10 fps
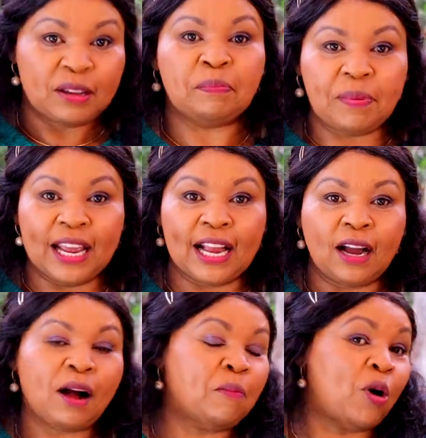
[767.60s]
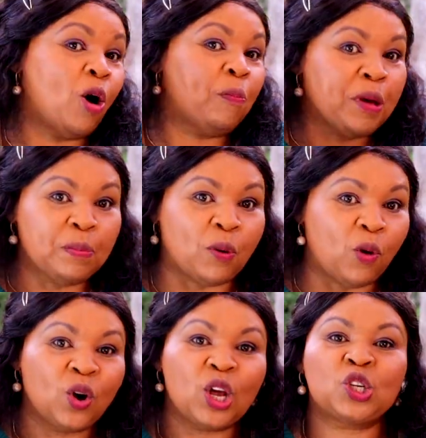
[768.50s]
bring more
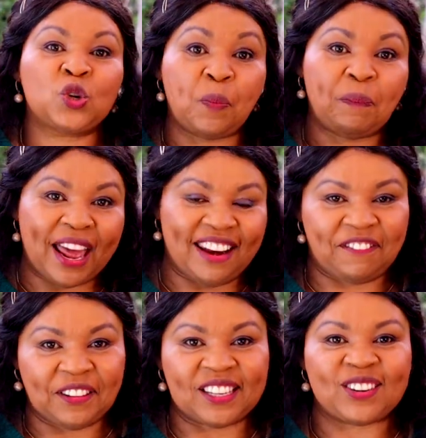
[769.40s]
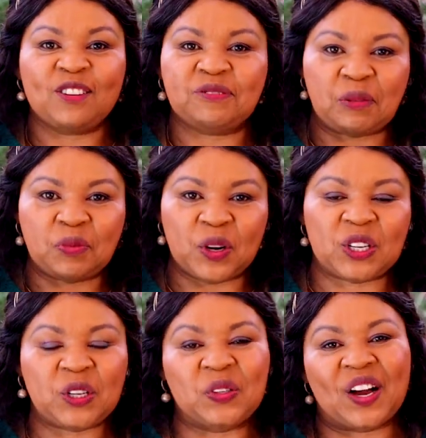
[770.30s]
people to benefit from
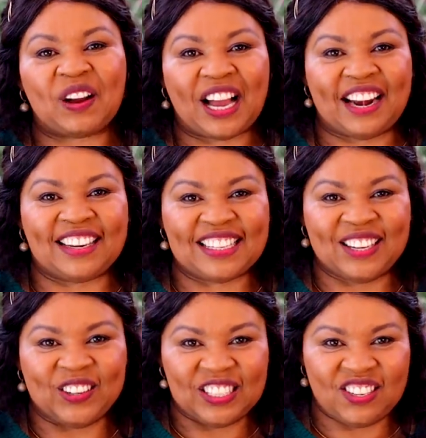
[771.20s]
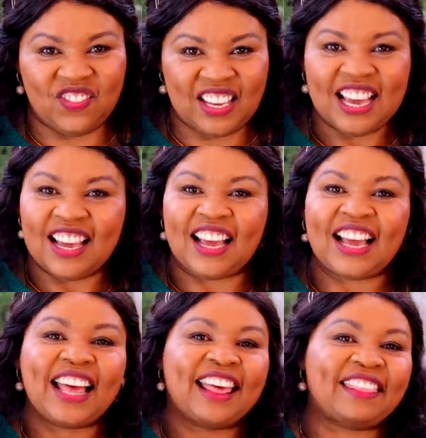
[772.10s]
what you are currently consuming.
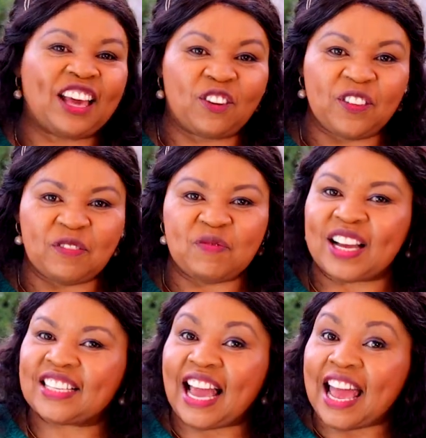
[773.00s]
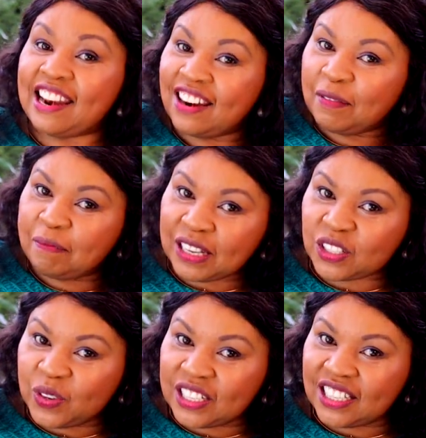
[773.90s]
Thank you very much and
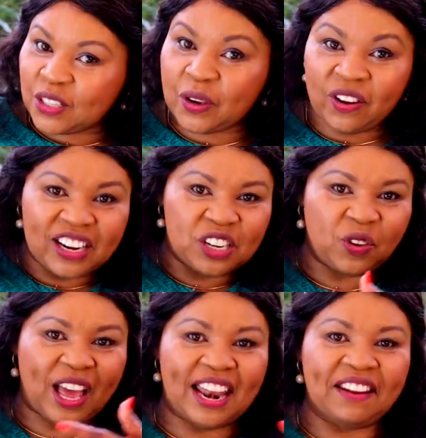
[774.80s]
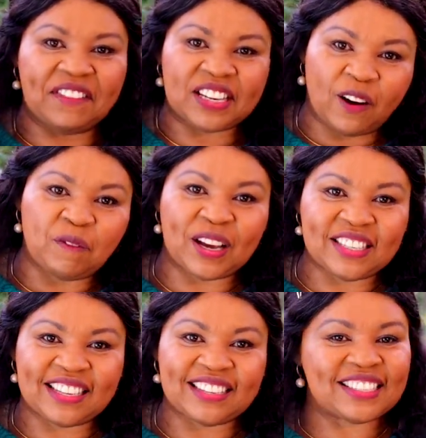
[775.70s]
best wishes. We all need to elevate our
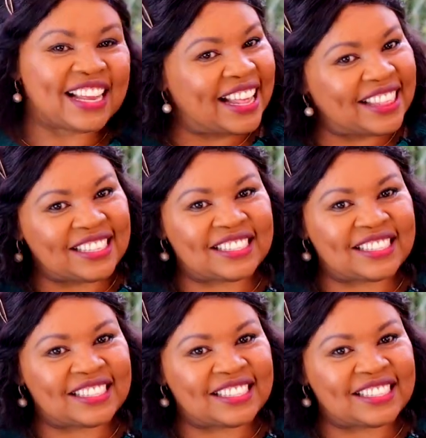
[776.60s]
mindsets at this